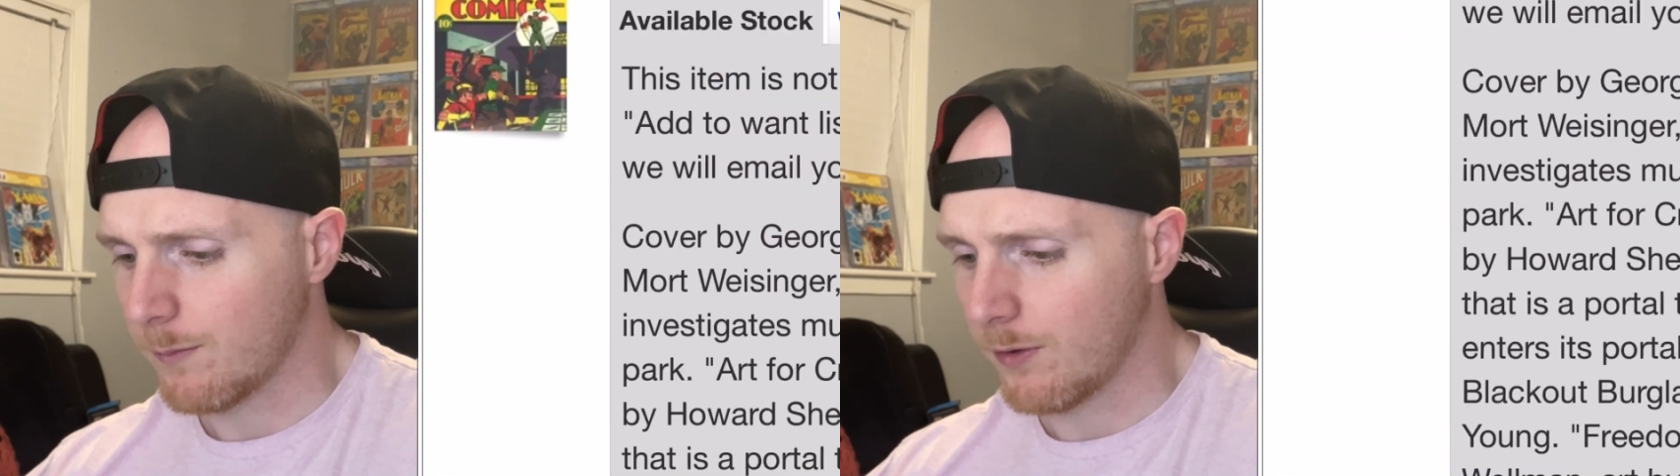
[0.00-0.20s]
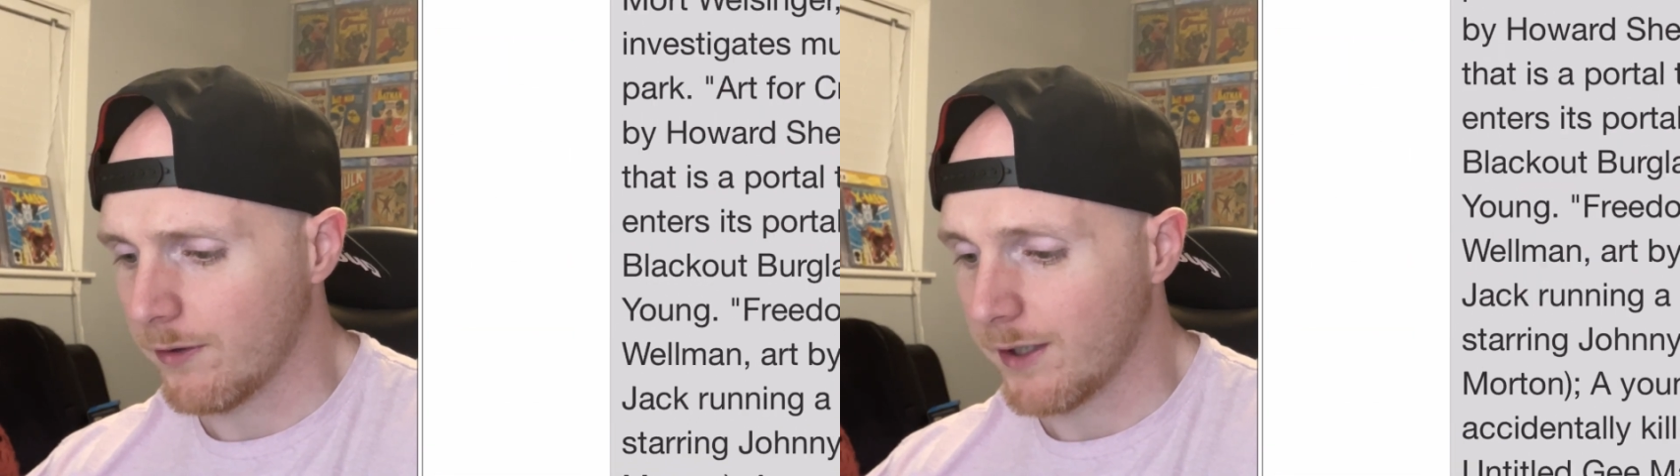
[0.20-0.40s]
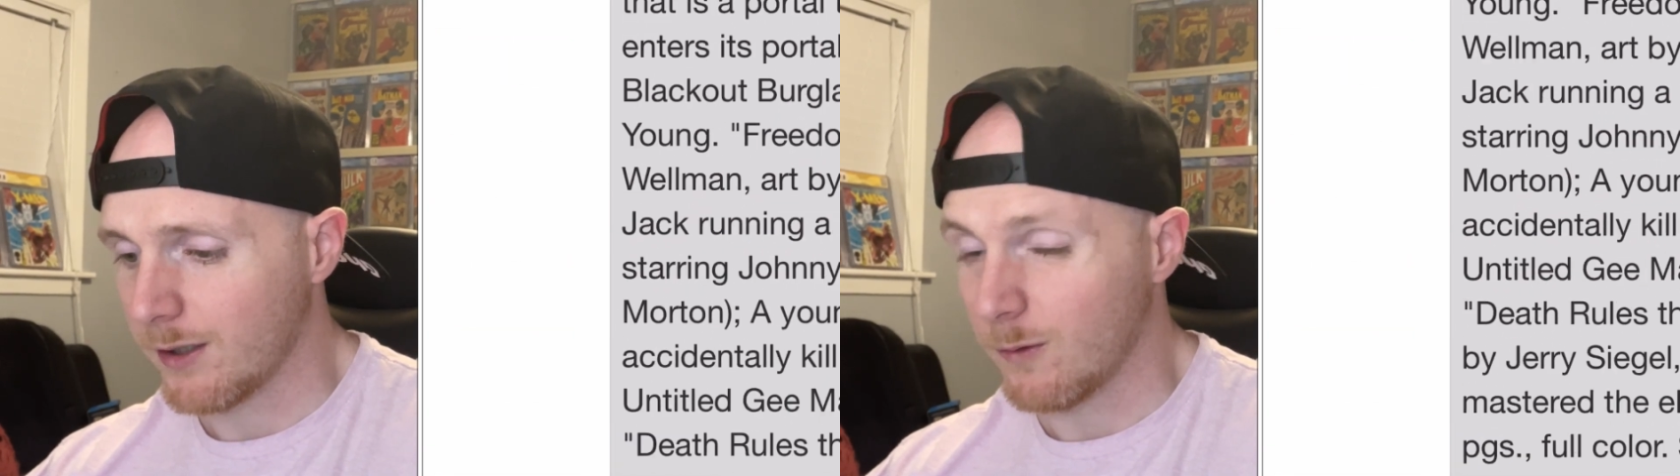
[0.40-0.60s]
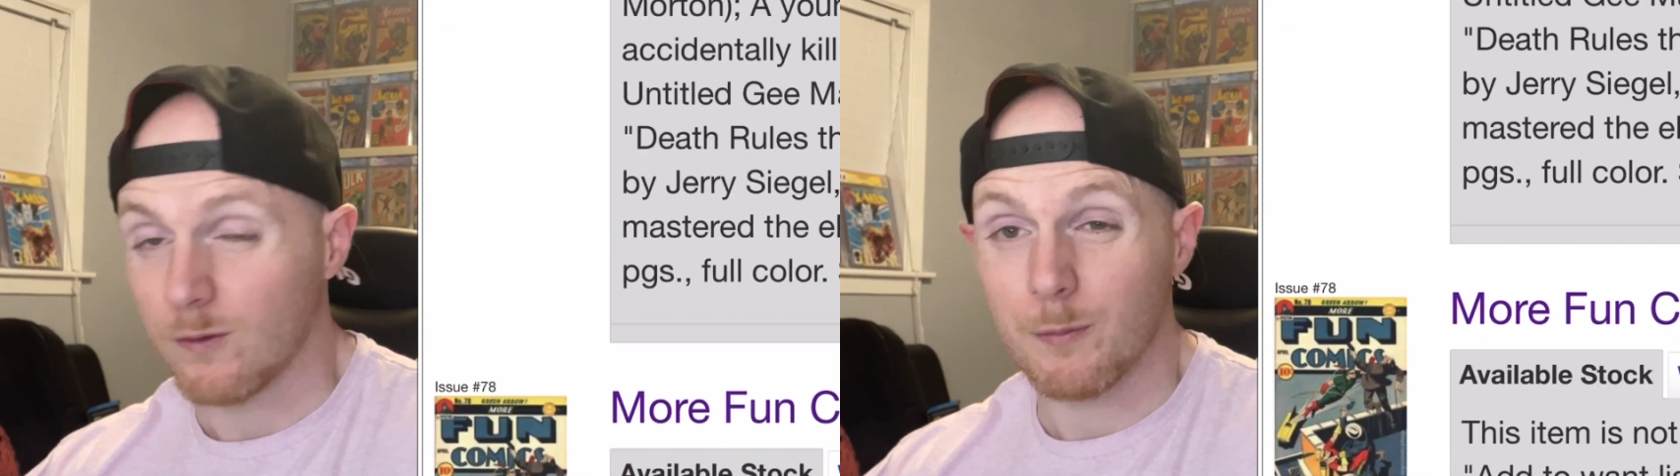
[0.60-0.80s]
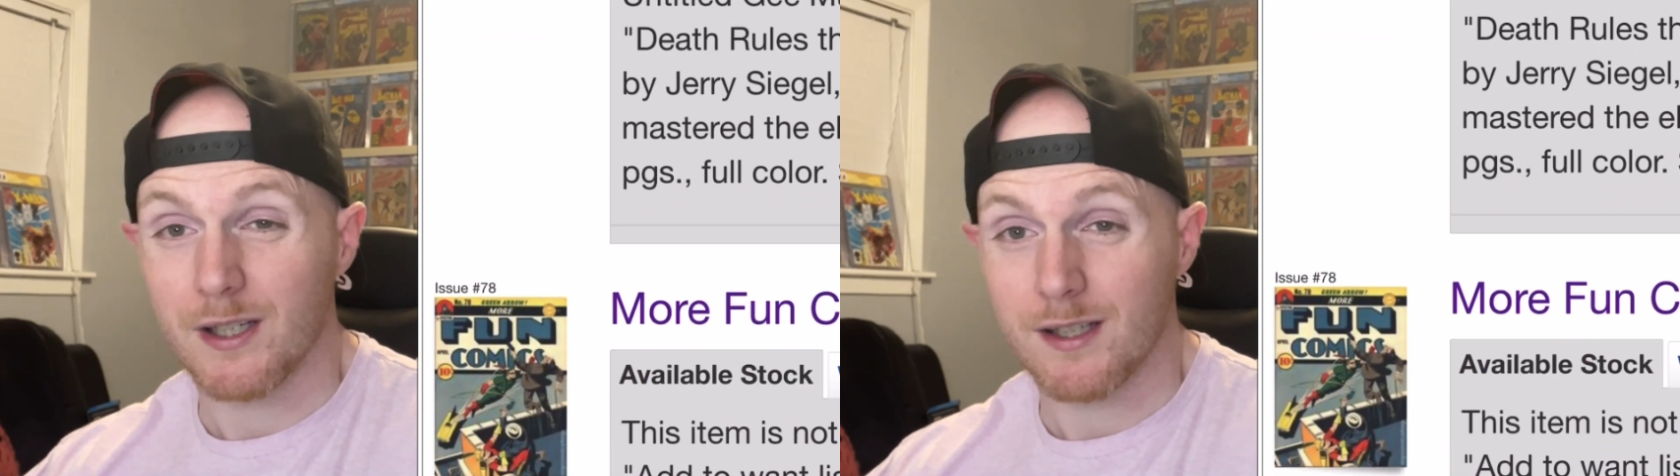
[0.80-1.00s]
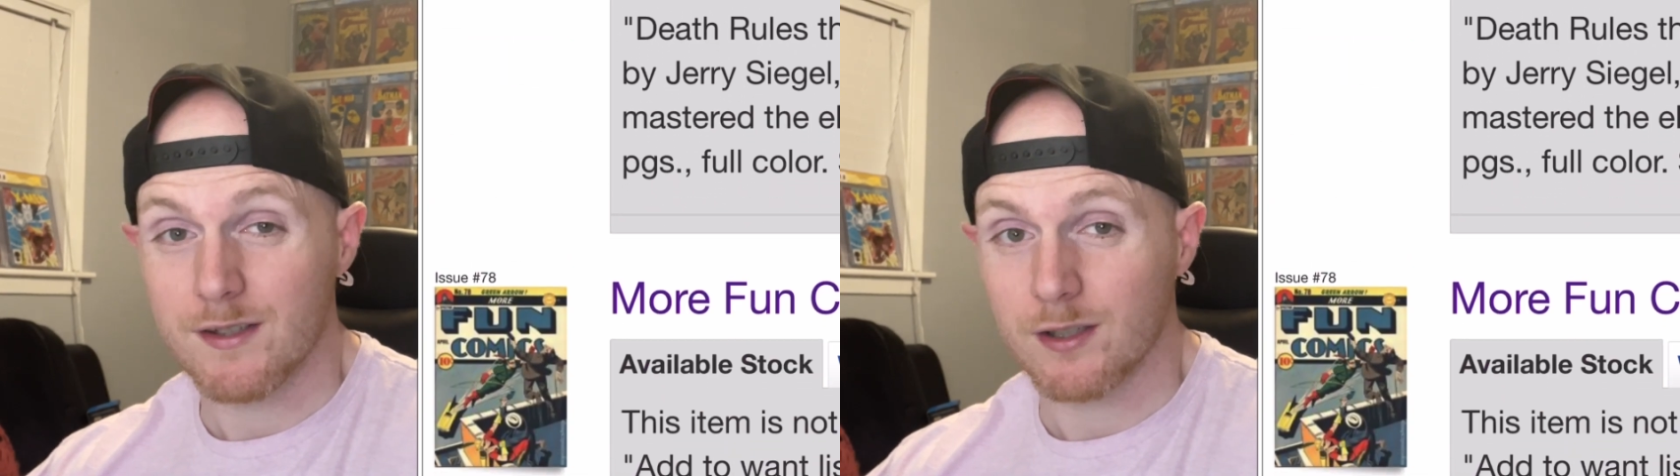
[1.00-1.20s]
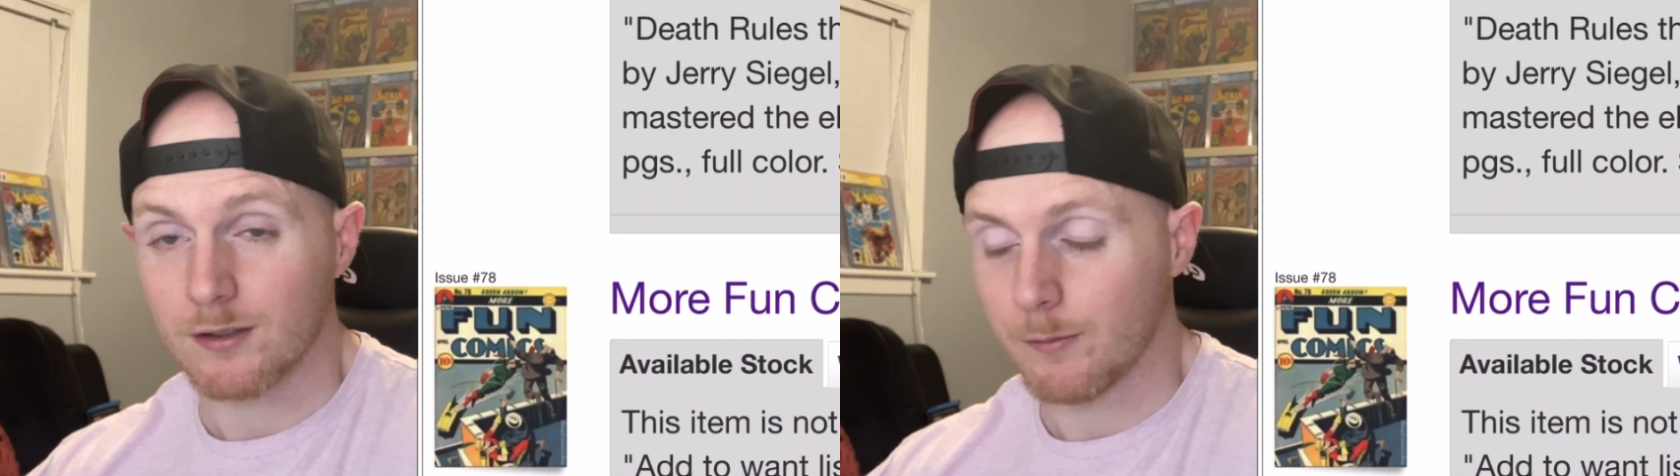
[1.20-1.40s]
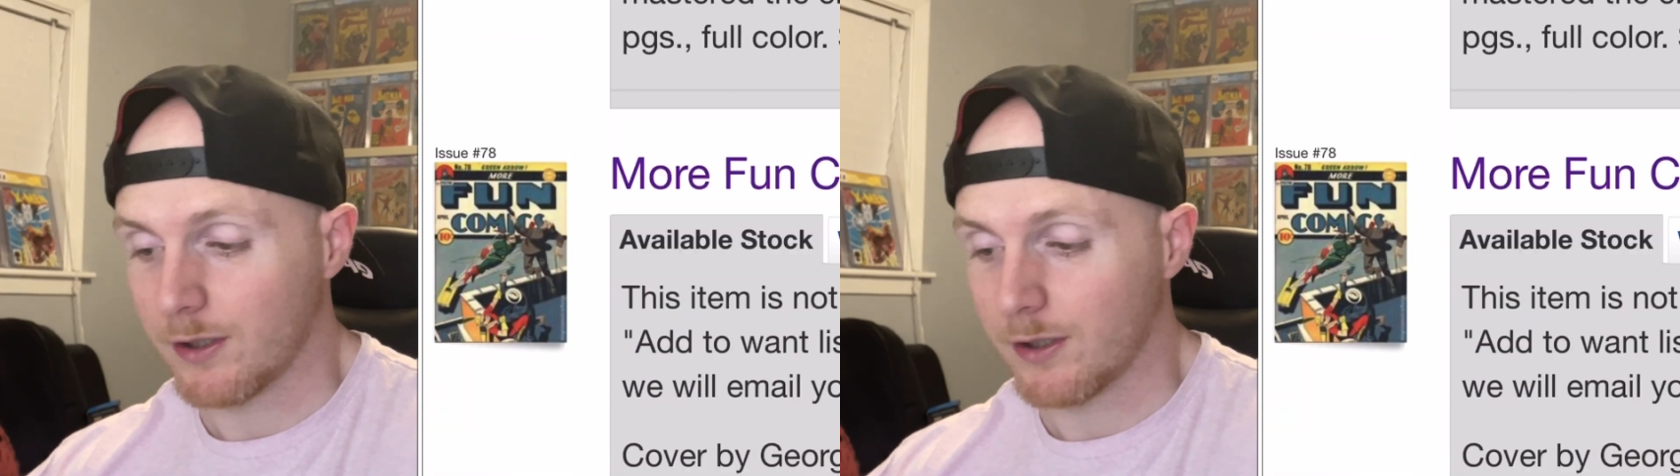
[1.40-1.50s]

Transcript: on that over on my Instagram